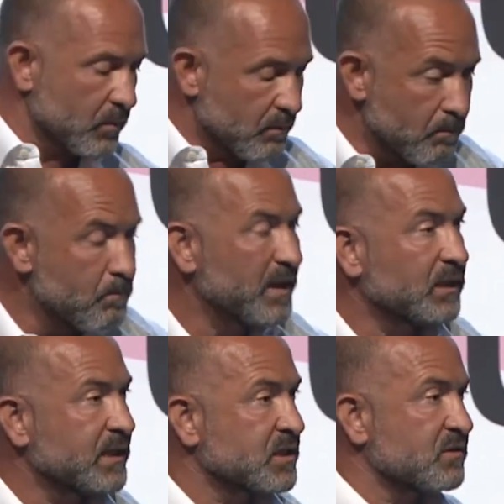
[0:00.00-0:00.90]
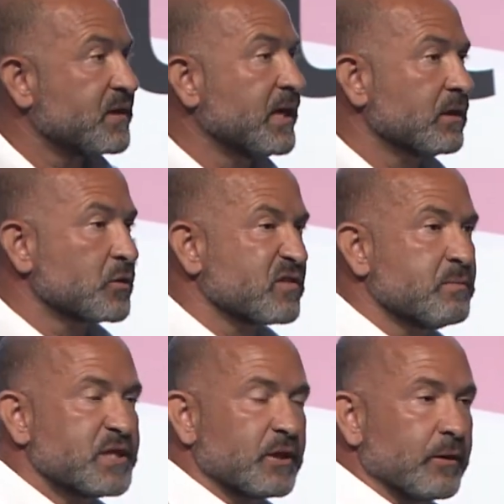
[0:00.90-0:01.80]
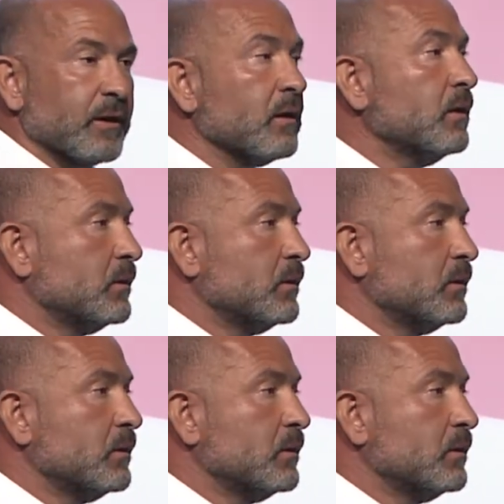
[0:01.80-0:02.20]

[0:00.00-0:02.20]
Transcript: millions of kilos of material.